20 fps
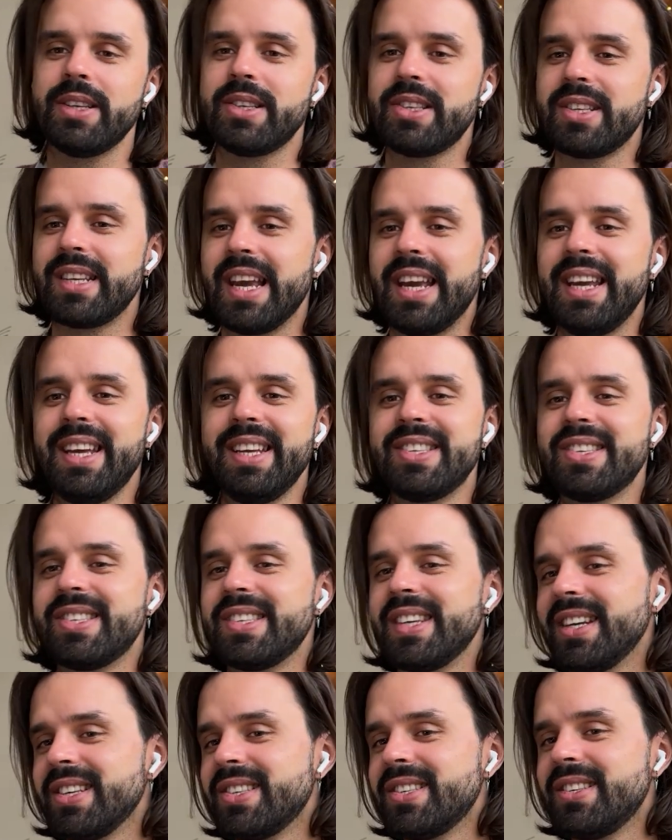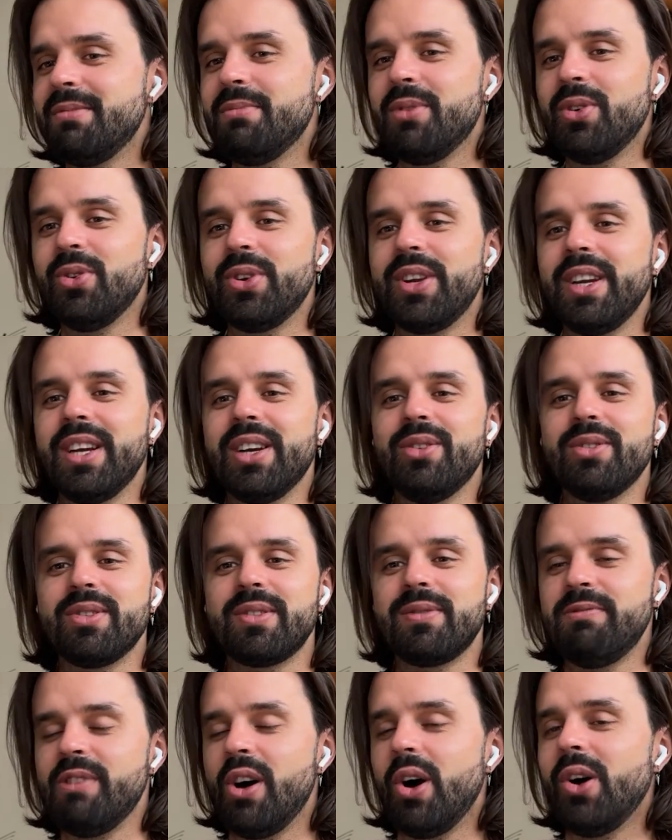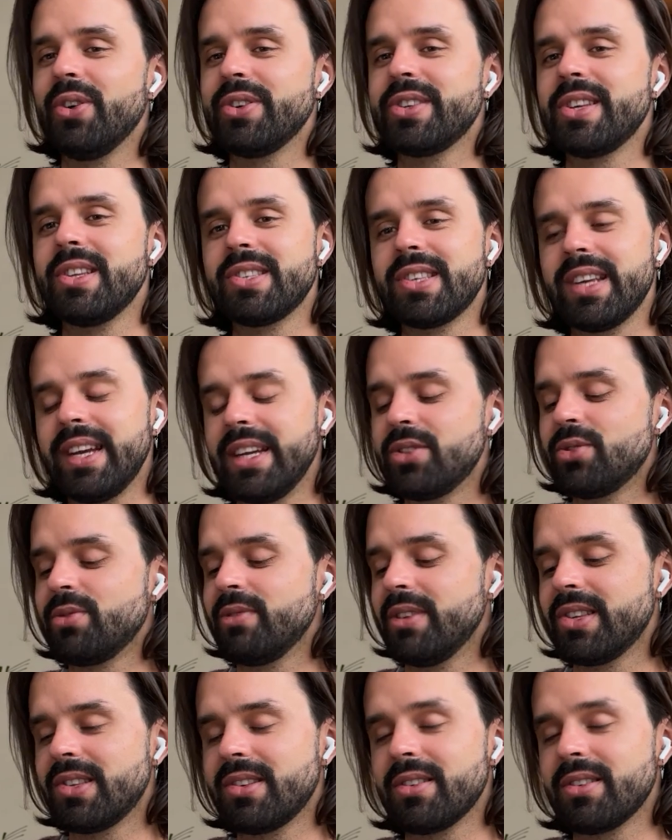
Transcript: skates, testimonials, vlogs, etc.